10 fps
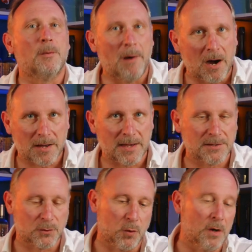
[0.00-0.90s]
the
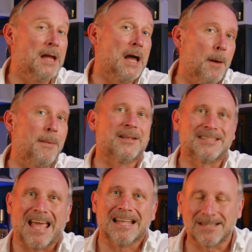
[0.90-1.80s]
market or about
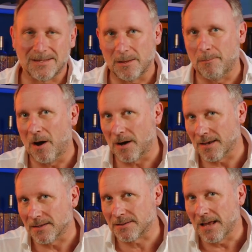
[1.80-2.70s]
to enter the
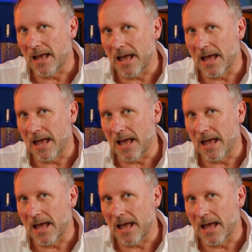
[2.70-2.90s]
market,